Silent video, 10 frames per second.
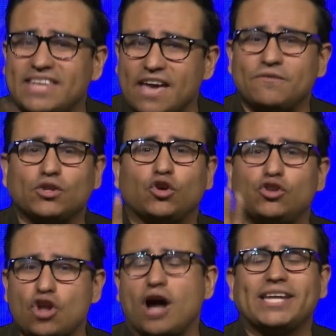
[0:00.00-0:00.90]
David
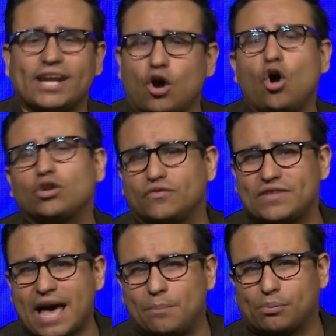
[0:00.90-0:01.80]
could not get a hold
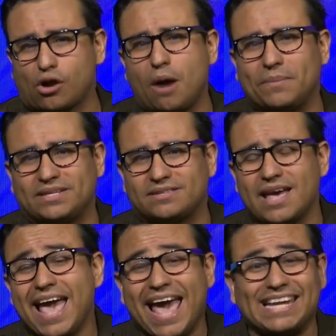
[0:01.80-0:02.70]
of that promise.
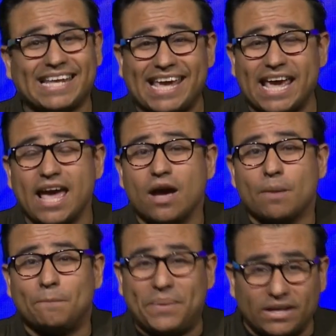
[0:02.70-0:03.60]
And he
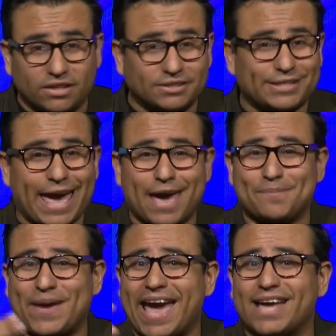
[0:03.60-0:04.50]
built
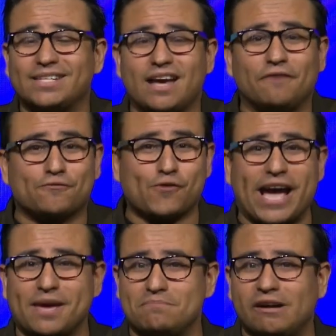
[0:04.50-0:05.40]
a band of
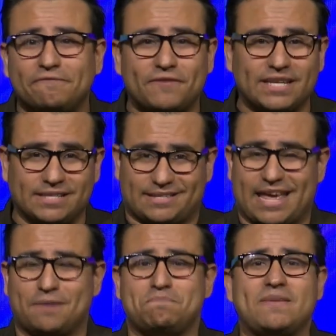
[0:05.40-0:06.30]
ragamuffins
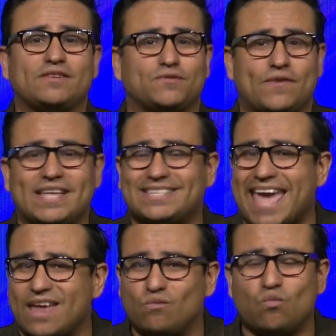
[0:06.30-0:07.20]
and misfits
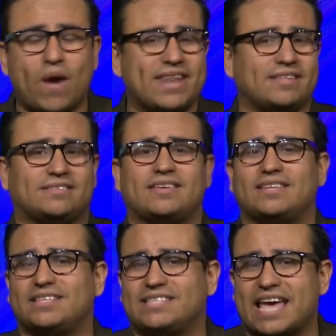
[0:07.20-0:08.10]
and went into
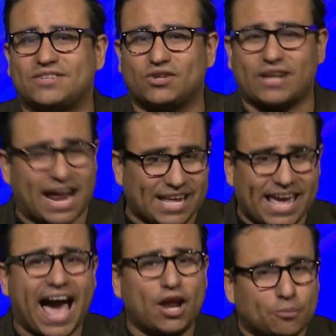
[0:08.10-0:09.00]
the desert. And
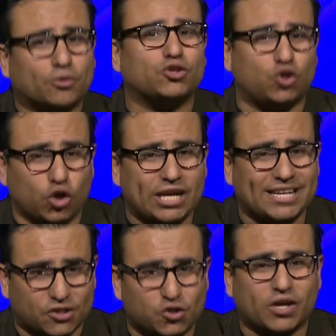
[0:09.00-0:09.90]
he had
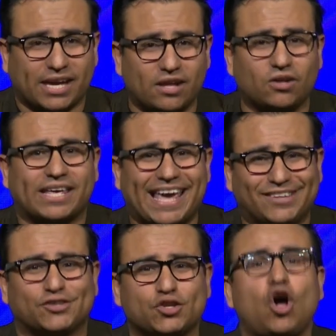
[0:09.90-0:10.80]
opportunities to kill
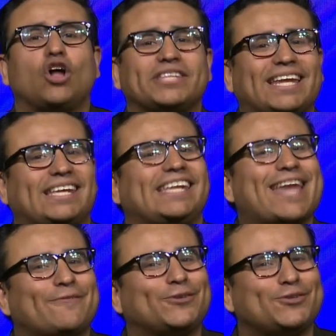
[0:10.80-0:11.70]
King Saul, yet he
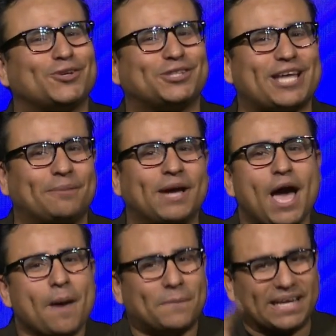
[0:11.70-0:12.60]
never took them
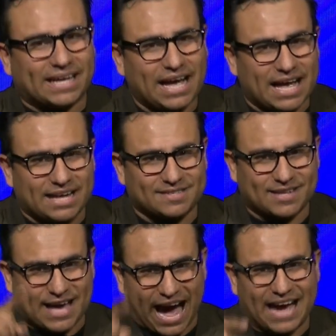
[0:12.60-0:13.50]
because
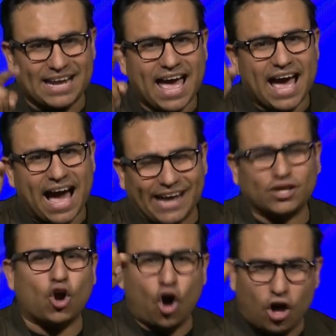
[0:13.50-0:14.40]
God
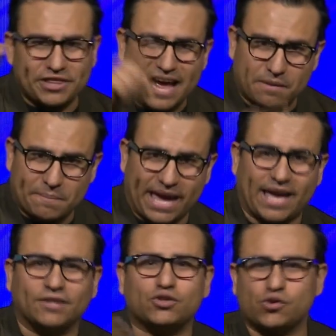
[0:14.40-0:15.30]
had called that
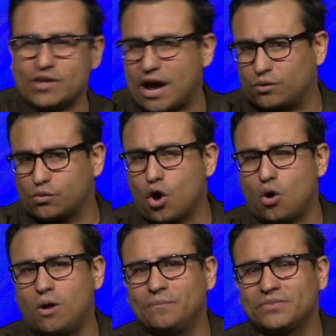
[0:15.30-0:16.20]
man to that
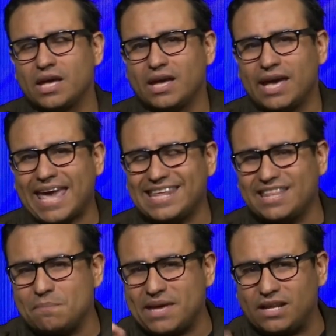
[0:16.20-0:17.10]
role. And
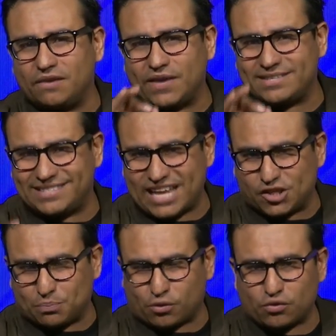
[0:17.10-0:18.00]
in the middle of his
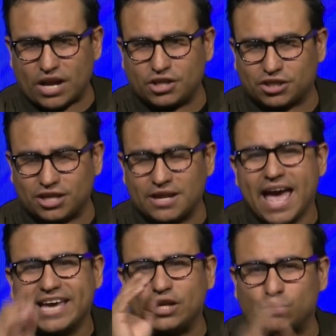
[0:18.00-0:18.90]
desperation,
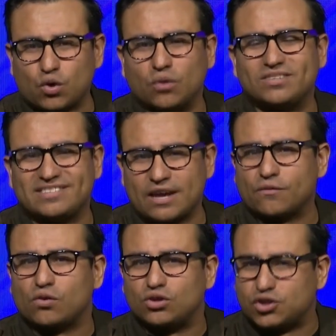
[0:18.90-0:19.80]
he wrote
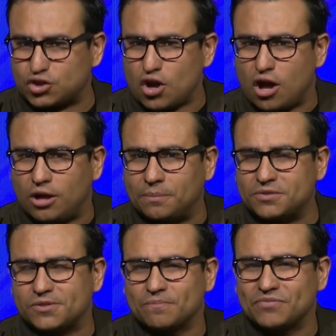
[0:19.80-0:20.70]
several
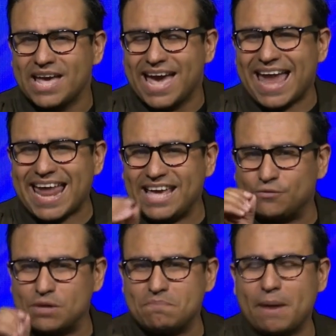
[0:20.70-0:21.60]
psalms. And I
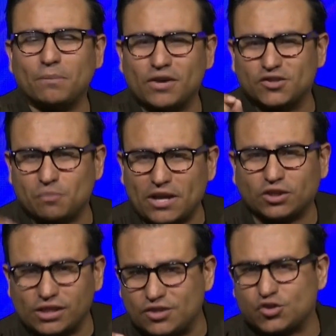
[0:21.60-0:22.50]
remember
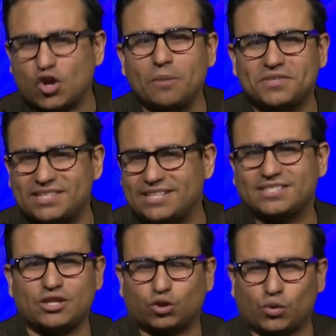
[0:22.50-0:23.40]
especially Psalm
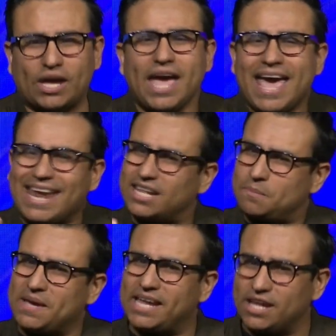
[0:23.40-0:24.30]
63. And at
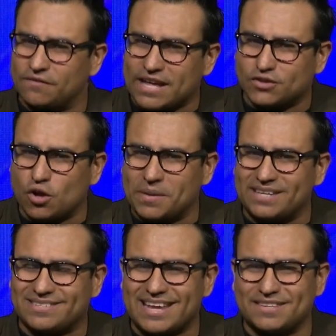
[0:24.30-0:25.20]
the beginning of that psalm,
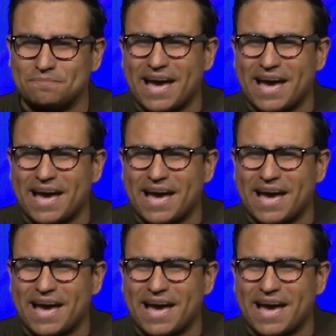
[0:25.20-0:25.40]
he says,